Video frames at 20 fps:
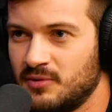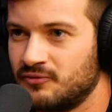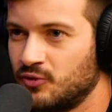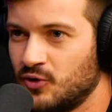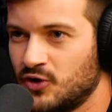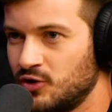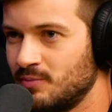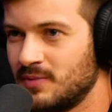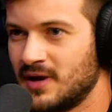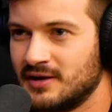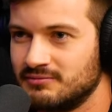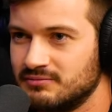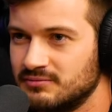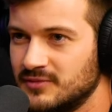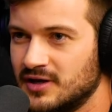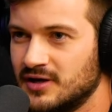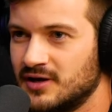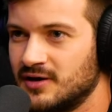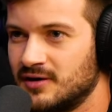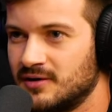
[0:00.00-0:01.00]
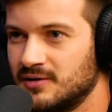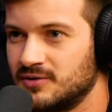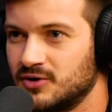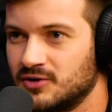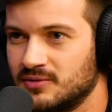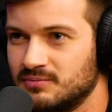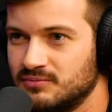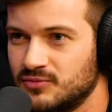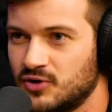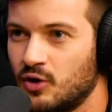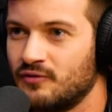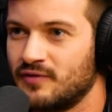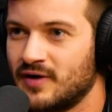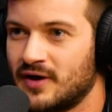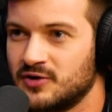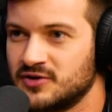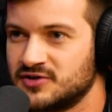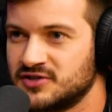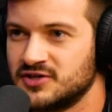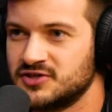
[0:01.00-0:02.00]
Before you met uh, your
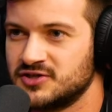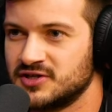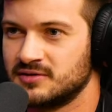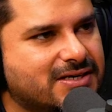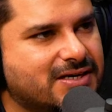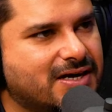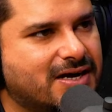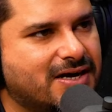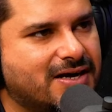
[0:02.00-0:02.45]
co-founder Sachin.